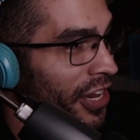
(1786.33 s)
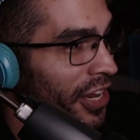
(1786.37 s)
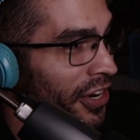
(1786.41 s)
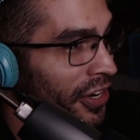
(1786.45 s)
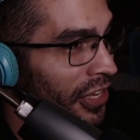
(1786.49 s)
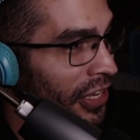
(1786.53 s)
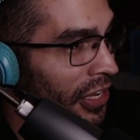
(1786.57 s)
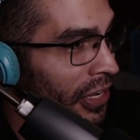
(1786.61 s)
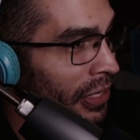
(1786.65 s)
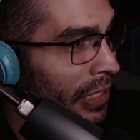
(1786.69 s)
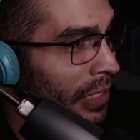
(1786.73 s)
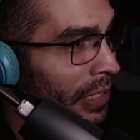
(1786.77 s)
of
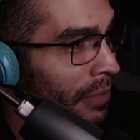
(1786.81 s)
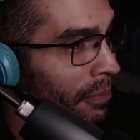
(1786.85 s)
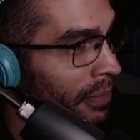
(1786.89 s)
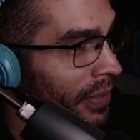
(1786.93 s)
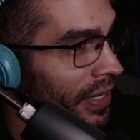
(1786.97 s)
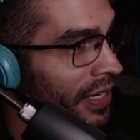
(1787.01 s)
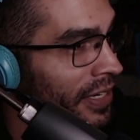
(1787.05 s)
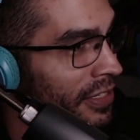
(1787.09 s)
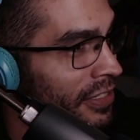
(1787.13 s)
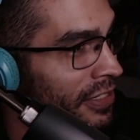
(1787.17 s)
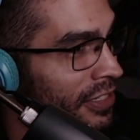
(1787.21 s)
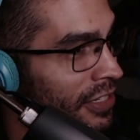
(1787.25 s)
ugly
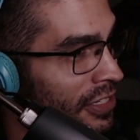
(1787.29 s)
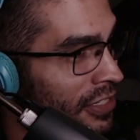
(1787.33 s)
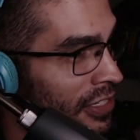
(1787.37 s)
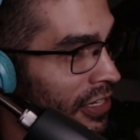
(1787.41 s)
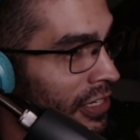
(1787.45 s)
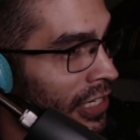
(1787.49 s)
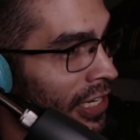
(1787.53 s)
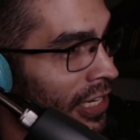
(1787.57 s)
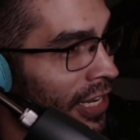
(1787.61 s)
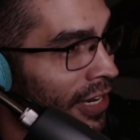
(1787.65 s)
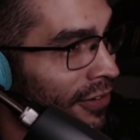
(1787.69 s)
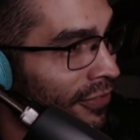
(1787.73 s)
penises, a
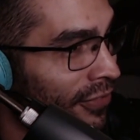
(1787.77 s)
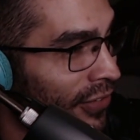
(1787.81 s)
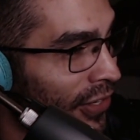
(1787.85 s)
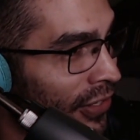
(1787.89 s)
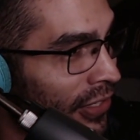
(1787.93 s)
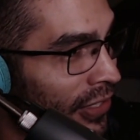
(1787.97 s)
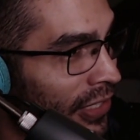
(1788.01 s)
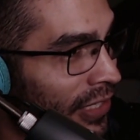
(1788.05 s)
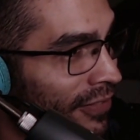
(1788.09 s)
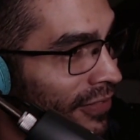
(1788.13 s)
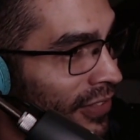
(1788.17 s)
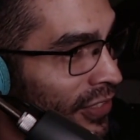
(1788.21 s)
lot of
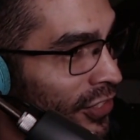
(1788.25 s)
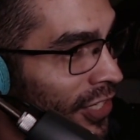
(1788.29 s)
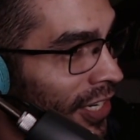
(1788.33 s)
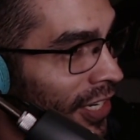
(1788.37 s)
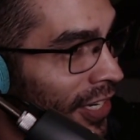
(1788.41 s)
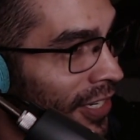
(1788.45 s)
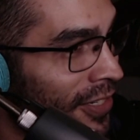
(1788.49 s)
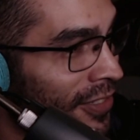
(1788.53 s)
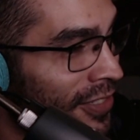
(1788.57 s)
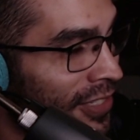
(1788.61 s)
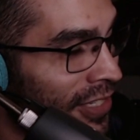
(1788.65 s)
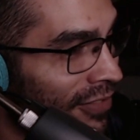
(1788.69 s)
ugly
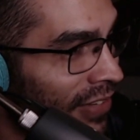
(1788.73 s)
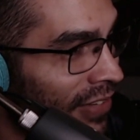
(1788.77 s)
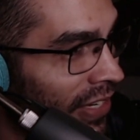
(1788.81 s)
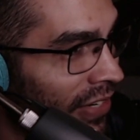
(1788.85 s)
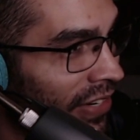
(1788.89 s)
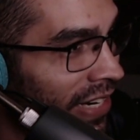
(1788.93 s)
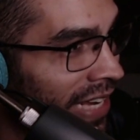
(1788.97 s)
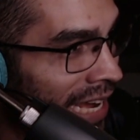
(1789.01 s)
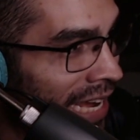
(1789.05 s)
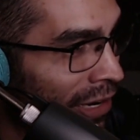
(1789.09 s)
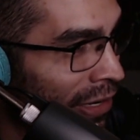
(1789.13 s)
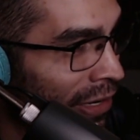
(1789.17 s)
vaginas, and
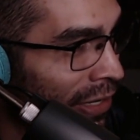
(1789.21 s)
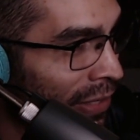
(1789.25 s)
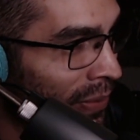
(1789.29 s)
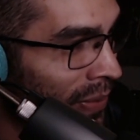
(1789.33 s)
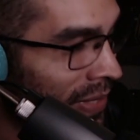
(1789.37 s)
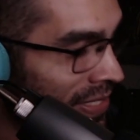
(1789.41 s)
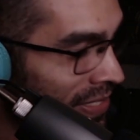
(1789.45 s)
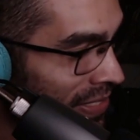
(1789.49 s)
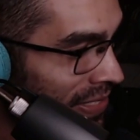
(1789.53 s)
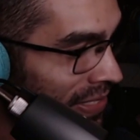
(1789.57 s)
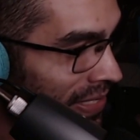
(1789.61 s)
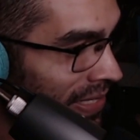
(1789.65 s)
very hairy
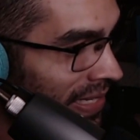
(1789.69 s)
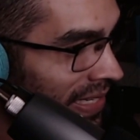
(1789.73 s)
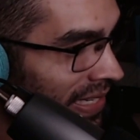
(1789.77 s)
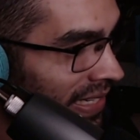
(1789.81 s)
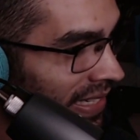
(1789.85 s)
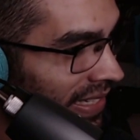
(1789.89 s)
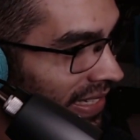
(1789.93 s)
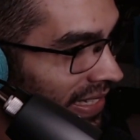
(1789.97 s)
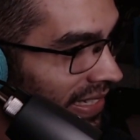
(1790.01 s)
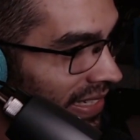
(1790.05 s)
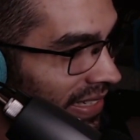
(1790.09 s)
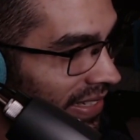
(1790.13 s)
ones.
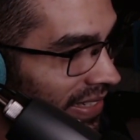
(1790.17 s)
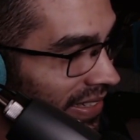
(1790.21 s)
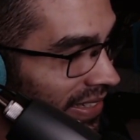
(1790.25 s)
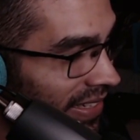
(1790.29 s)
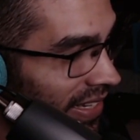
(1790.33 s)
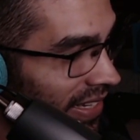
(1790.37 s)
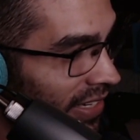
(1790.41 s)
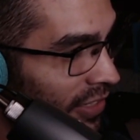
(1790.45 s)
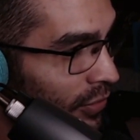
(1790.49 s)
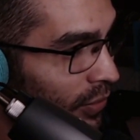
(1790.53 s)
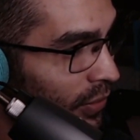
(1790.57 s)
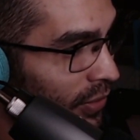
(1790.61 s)

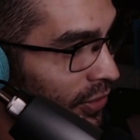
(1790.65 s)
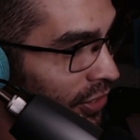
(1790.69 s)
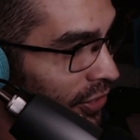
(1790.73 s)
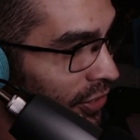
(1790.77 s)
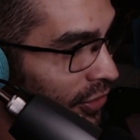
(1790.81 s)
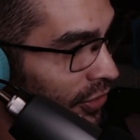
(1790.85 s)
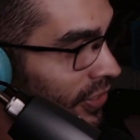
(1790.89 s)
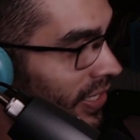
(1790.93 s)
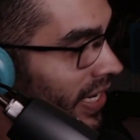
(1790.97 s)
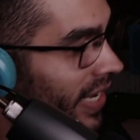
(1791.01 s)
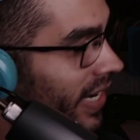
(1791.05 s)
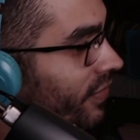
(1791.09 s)
That's what she.
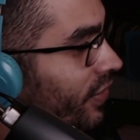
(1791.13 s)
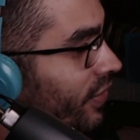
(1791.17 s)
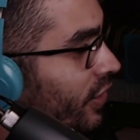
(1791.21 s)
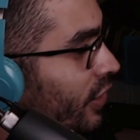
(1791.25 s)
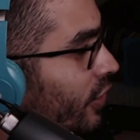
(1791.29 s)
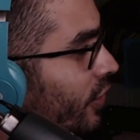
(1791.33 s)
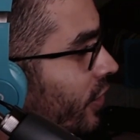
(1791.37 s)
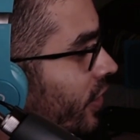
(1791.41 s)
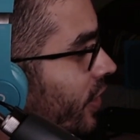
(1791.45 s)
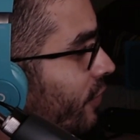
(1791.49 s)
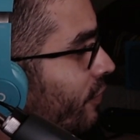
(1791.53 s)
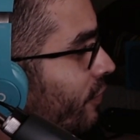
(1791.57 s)
You're not even
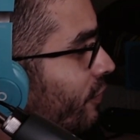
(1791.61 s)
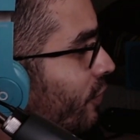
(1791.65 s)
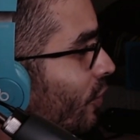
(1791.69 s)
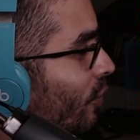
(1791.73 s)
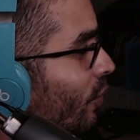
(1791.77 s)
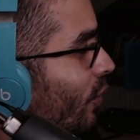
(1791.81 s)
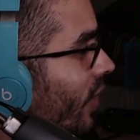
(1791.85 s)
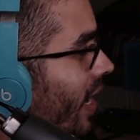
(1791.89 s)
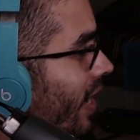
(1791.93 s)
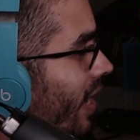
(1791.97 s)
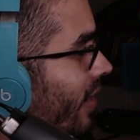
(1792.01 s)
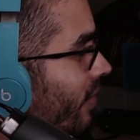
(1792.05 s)
looking for what I